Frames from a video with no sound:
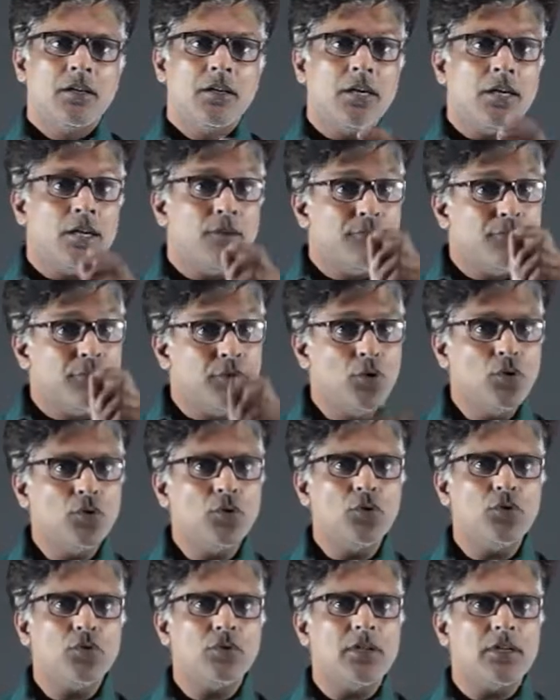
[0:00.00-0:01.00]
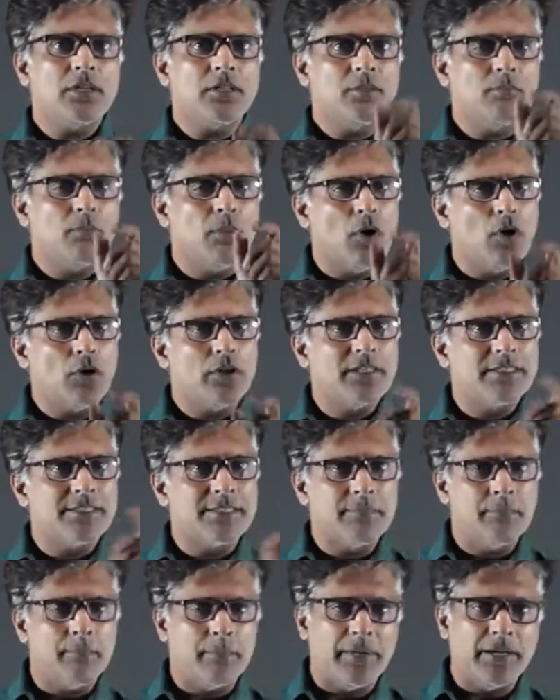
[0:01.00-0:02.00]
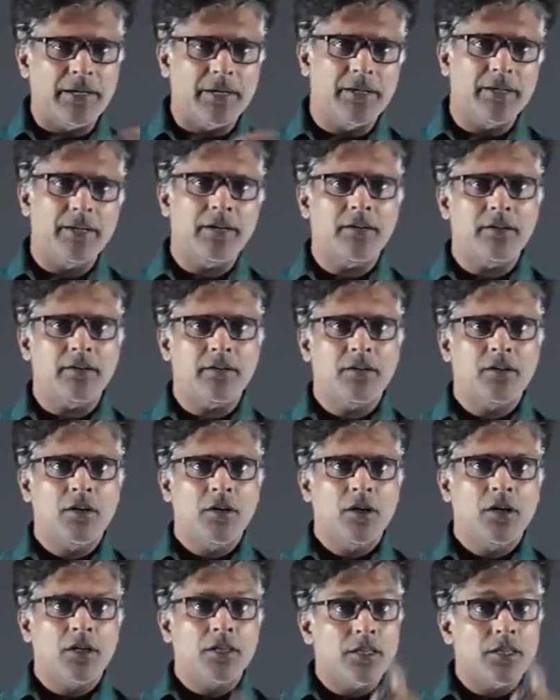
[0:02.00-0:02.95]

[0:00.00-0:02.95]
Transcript: if you know that the block is impending,